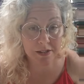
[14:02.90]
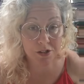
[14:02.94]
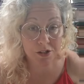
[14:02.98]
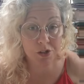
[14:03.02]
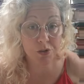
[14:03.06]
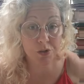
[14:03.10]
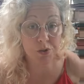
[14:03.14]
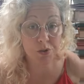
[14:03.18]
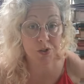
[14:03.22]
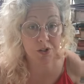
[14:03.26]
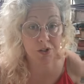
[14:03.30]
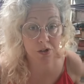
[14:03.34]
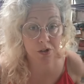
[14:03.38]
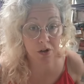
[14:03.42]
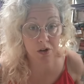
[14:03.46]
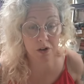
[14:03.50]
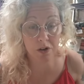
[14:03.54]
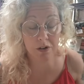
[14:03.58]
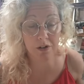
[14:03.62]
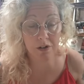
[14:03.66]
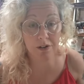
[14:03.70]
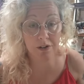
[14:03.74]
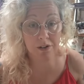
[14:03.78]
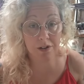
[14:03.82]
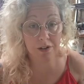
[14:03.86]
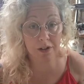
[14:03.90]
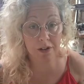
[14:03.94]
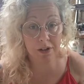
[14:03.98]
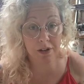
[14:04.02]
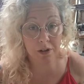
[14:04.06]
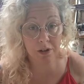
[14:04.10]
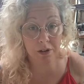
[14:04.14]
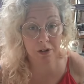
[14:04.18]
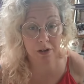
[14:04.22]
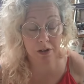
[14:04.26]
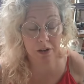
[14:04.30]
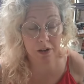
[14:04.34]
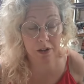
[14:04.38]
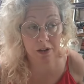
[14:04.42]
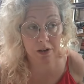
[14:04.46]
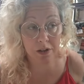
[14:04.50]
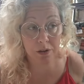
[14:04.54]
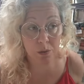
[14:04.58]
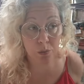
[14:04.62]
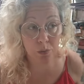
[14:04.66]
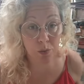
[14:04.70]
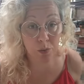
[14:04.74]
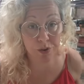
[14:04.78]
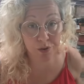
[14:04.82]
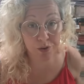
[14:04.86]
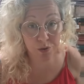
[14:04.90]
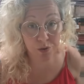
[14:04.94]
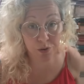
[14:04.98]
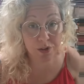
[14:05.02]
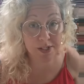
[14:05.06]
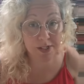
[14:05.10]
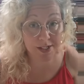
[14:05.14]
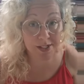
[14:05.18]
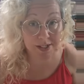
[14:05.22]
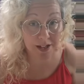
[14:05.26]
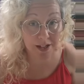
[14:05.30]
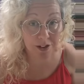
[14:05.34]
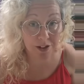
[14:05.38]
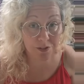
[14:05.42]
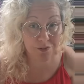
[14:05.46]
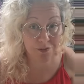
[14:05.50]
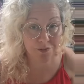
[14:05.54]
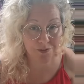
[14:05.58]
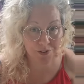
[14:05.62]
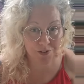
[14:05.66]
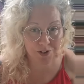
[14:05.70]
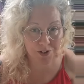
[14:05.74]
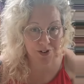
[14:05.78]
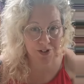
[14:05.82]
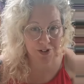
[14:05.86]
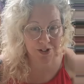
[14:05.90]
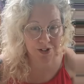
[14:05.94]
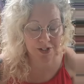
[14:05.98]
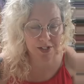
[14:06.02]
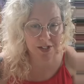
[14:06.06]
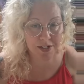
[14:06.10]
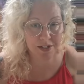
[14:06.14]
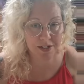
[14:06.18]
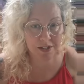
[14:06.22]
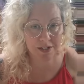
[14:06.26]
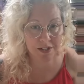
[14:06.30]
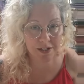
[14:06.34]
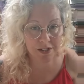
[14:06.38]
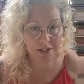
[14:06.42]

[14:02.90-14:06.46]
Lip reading: to start with yourself first,